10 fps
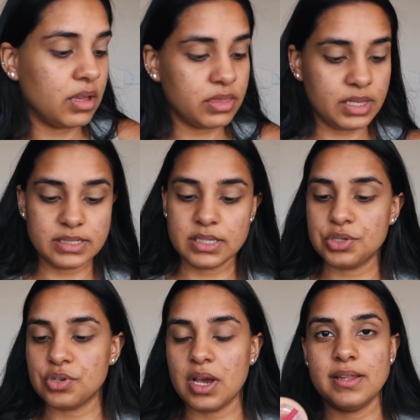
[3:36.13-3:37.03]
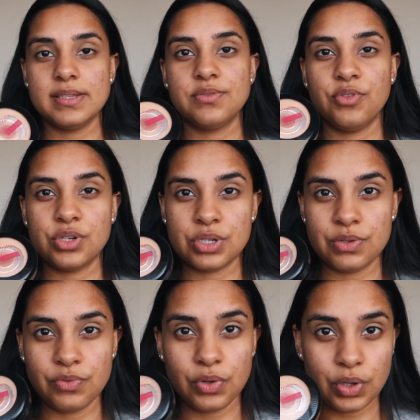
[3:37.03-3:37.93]
this Australis Fresh and
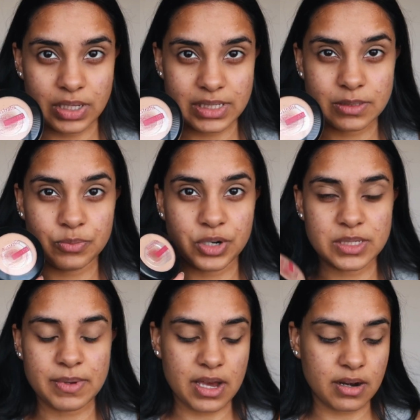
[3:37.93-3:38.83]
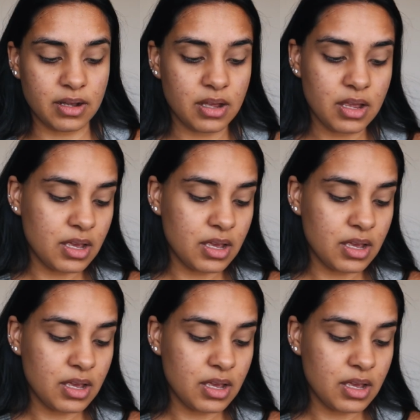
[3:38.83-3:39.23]
Flawless pressed powder.